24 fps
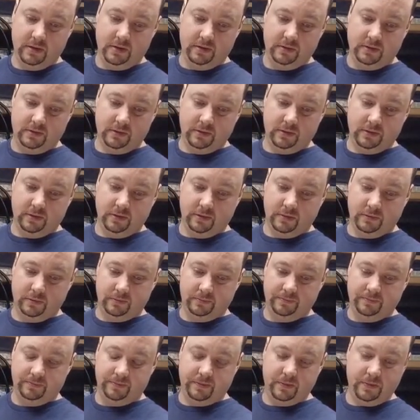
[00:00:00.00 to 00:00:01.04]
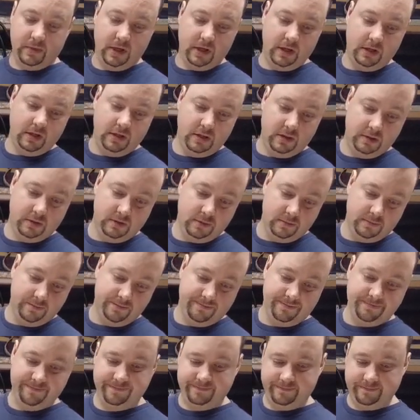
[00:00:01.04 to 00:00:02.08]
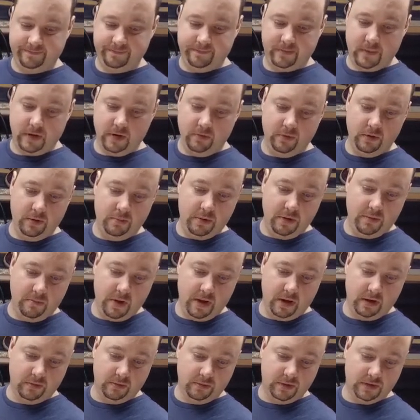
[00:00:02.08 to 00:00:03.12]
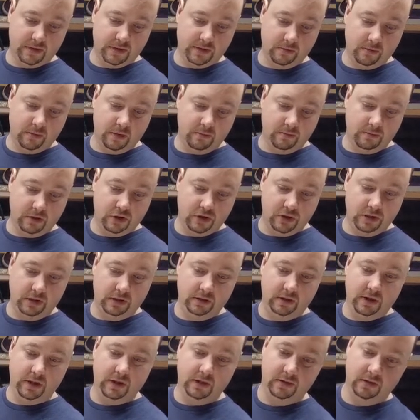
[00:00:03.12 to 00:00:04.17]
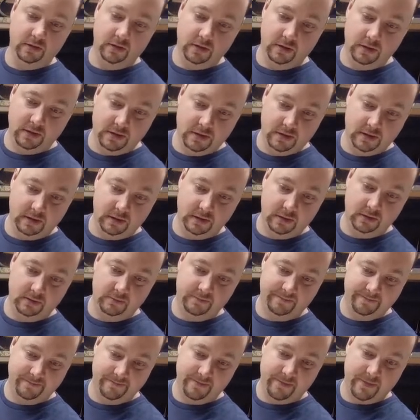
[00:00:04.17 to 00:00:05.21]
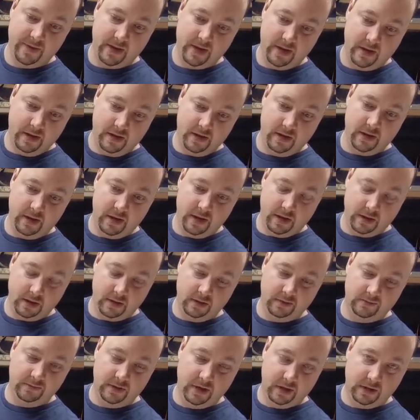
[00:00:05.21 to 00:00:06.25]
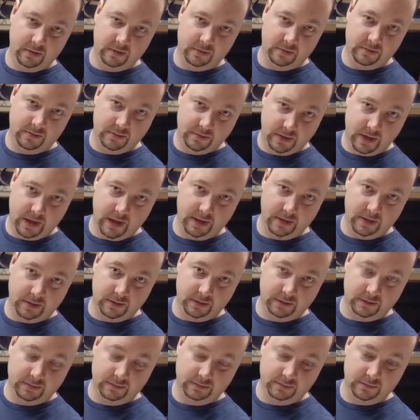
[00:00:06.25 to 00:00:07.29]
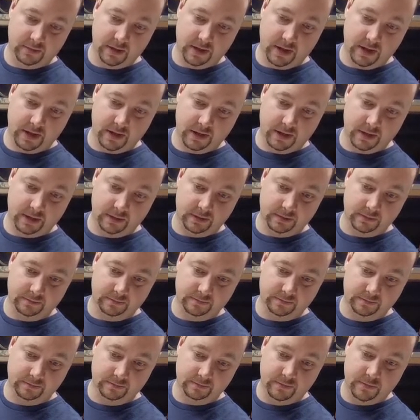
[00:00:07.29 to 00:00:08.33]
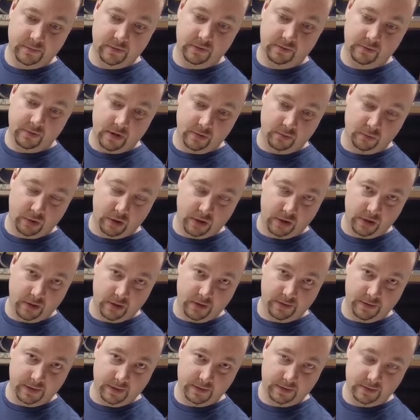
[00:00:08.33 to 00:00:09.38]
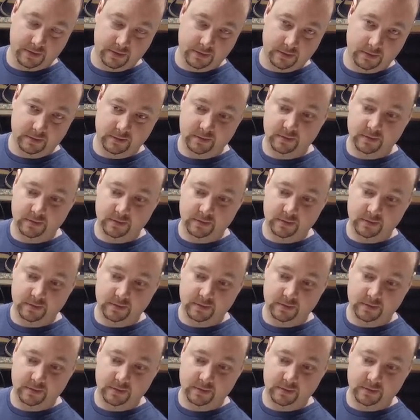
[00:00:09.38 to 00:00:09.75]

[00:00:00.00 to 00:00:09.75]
So, like, it would have been better with a sewing machine. Like you can see, yeah, I could have done tighter thread work on this.